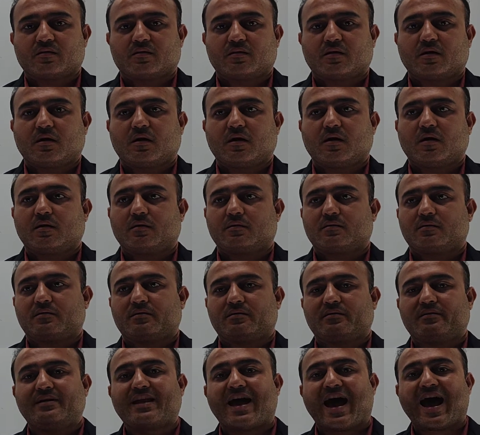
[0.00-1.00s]
the
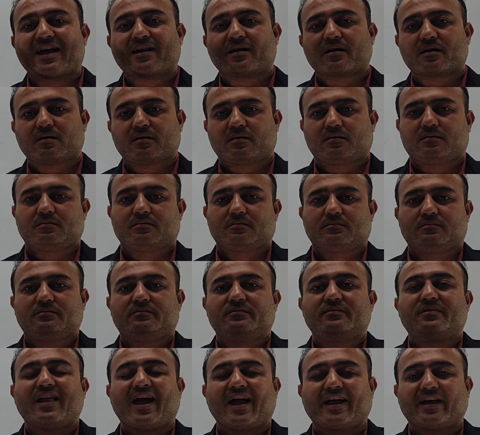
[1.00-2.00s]
dark
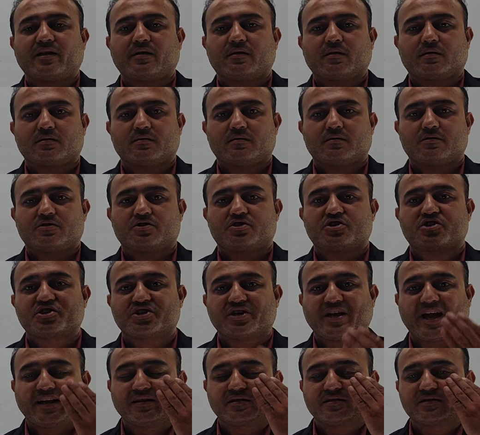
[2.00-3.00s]
night
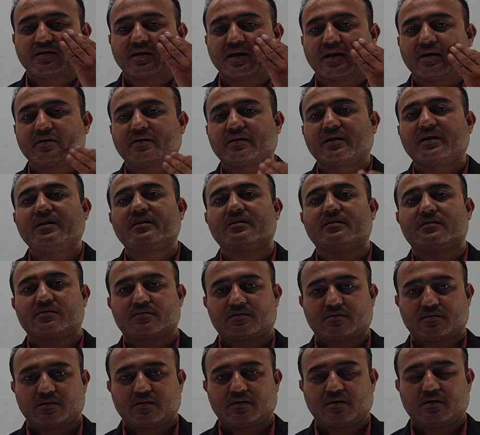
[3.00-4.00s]
sheds their
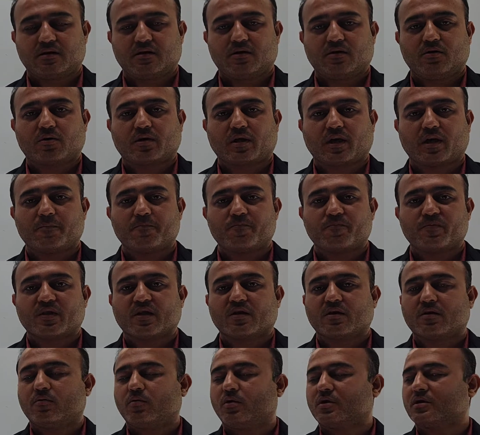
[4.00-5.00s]
tears. Okay.
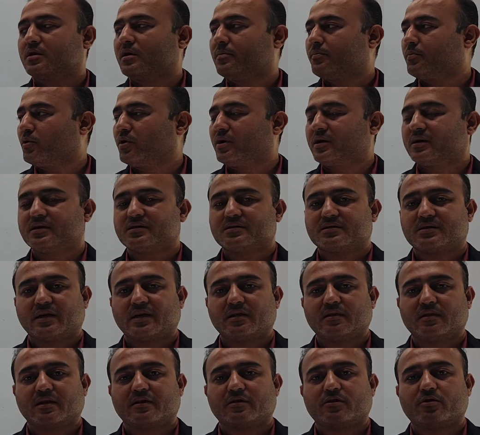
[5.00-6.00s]
What the poet is
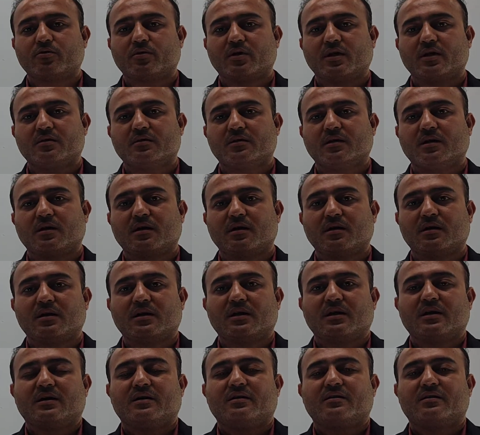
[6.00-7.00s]
saying, that during
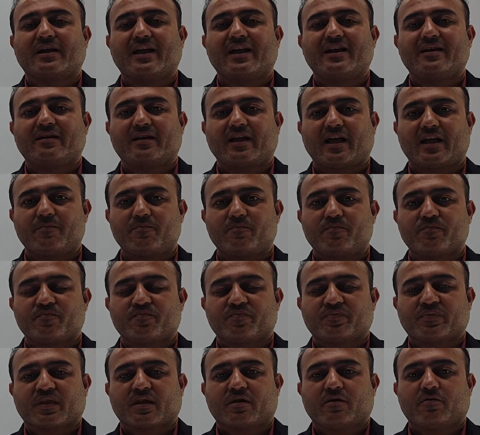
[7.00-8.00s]
the rain time
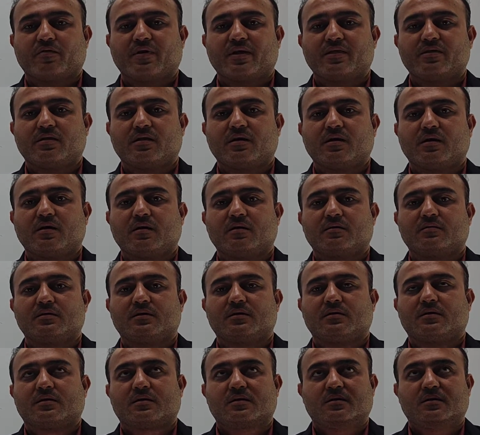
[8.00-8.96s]
when the